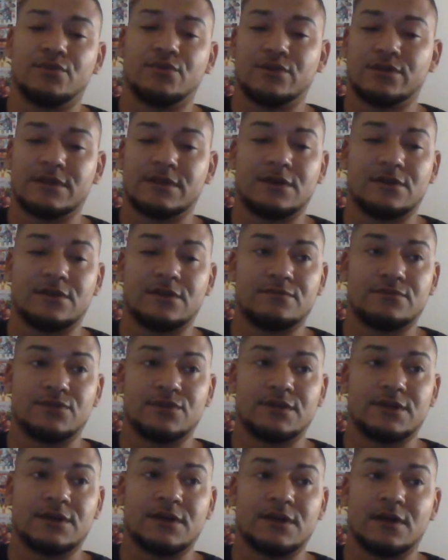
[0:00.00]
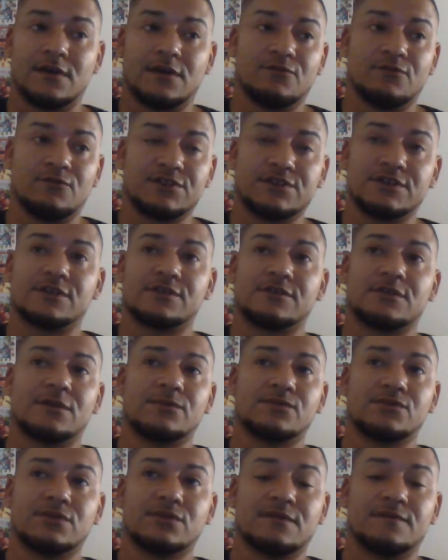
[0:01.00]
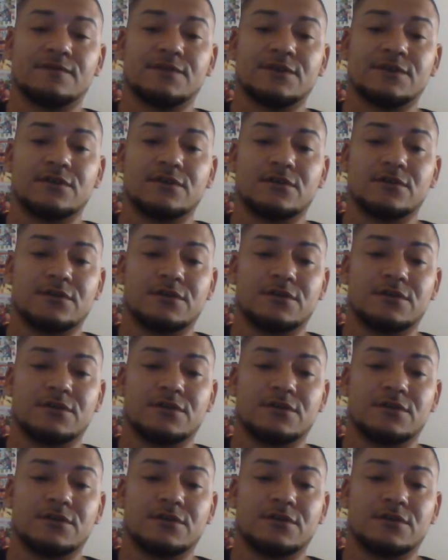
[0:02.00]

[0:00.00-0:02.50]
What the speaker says: with the exception of the